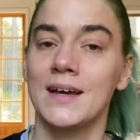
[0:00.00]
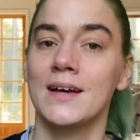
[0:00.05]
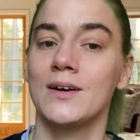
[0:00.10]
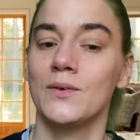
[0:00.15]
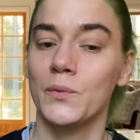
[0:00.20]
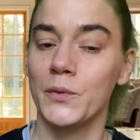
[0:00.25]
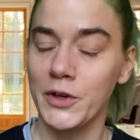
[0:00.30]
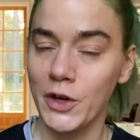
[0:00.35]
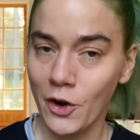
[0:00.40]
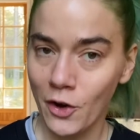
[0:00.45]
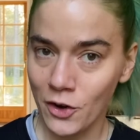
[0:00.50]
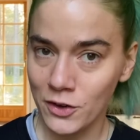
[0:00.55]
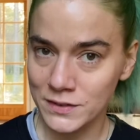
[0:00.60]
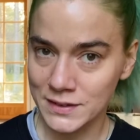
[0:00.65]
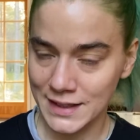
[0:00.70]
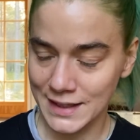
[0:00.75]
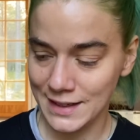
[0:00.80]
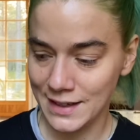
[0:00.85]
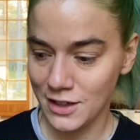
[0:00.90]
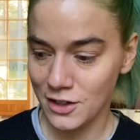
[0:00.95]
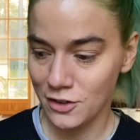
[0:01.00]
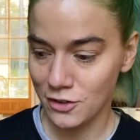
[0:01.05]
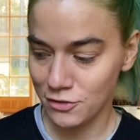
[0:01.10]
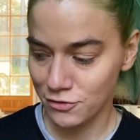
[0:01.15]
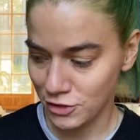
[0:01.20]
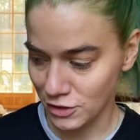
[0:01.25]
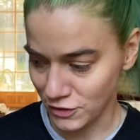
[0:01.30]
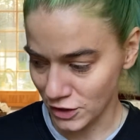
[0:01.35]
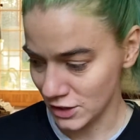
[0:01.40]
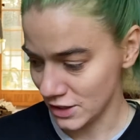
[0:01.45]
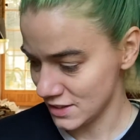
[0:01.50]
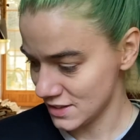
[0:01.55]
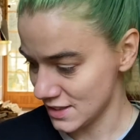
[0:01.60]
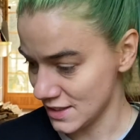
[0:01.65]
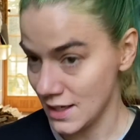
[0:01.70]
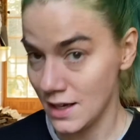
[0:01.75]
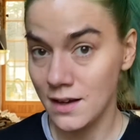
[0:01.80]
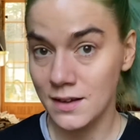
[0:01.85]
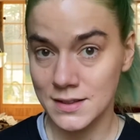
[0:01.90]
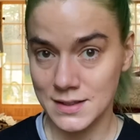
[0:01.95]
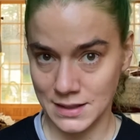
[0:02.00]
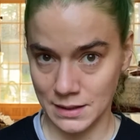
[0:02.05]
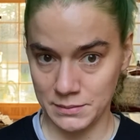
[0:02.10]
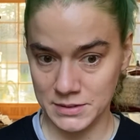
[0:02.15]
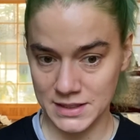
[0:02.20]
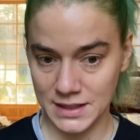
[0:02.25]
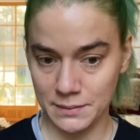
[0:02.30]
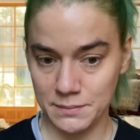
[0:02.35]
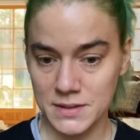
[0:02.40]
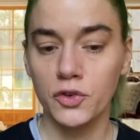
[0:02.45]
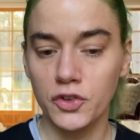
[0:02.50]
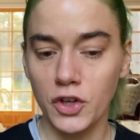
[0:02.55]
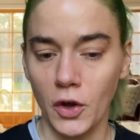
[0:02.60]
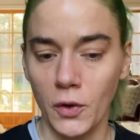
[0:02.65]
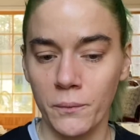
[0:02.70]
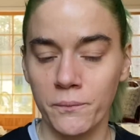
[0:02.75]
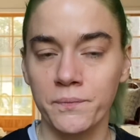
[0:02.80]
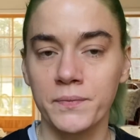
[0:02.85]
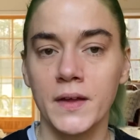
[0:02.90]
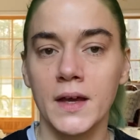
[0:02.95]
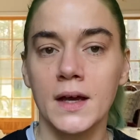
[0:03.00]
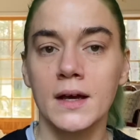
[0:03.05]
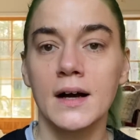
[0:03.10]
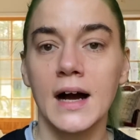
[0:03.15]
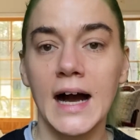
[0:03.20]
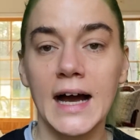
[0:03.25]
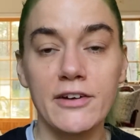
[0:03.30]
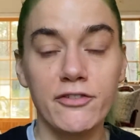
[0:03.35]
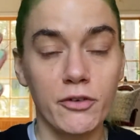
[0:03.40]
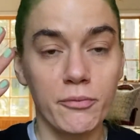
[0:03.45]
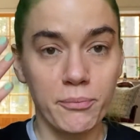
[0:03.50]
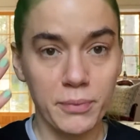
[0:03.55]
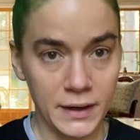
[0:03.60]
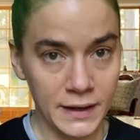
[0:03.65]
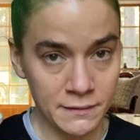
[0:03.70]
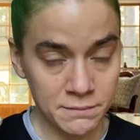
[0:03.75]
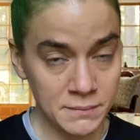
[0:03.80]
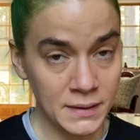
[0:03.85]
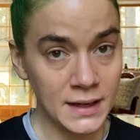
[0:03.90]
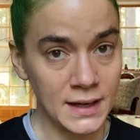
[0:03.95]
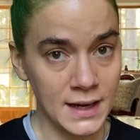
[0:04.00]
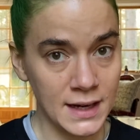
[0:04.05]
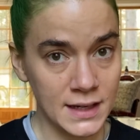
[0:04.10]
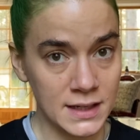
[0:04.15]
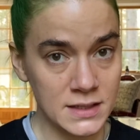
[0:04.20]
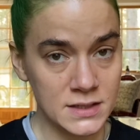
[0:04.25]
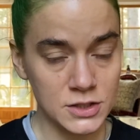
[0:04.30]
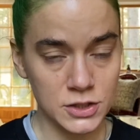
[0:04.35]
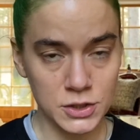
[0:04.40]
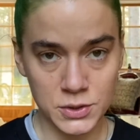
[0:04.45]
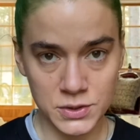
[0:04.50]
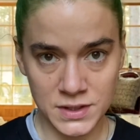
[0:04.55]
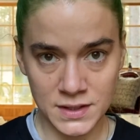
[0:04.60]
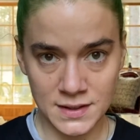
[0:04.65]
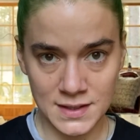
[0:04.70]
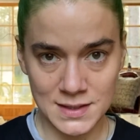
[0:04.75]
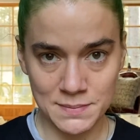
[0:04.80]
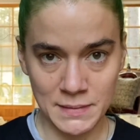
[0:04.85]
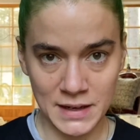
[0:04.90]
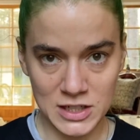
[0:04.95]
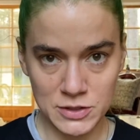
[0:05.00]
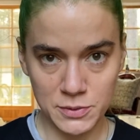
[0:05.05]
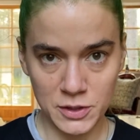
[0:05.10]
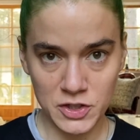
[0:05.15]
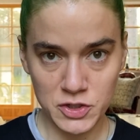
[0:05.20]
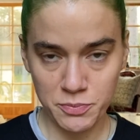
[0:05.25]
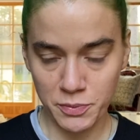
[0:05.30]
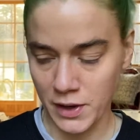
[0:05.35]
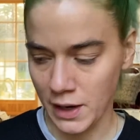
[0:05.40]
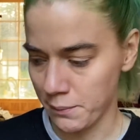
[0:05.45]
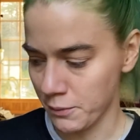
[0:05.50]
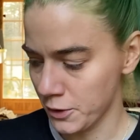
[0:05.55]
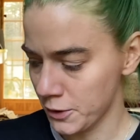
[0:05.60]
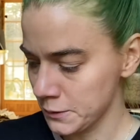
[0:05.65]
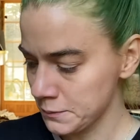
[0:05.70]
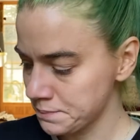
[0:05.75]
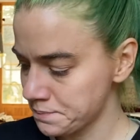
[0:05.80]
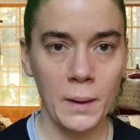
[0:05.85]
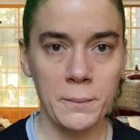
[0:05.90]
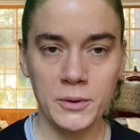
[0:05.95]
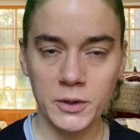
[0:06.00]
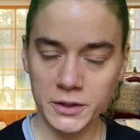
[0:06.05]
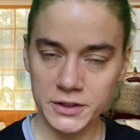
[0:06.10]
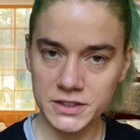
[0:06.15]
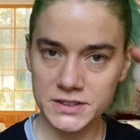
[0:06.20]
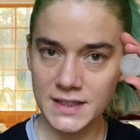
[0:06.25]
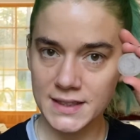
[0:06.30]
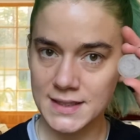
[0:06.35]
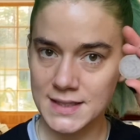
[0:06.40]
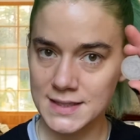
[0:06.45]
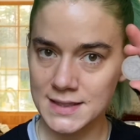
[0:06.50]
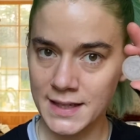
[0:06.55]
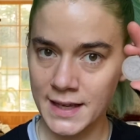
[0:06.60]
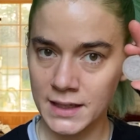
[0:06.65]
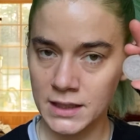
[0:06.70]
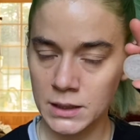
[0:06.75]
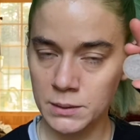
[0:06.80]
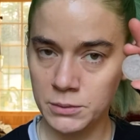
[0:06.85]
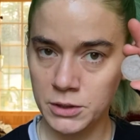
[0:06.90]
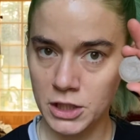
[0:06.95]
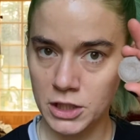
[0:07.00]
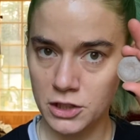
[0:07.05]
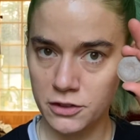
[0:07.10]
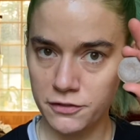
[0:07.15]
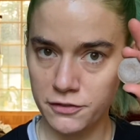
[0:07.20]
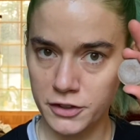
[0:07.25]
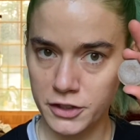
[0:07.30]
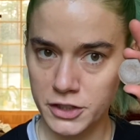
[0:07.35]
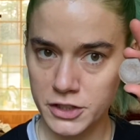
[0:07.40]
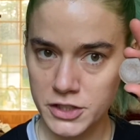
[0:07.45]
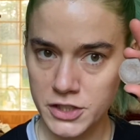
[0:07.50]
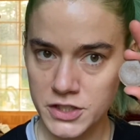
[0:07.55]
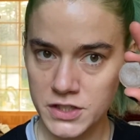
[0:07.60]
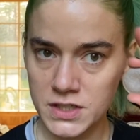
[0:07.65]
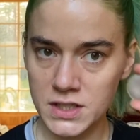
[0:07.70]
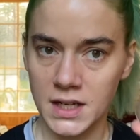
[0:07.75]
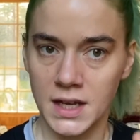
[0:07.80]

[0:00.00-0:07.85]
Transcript: We all need frivolity sometimes. So I've primed my eyes using the Smashbox primer. I'm going to take this Lancome color first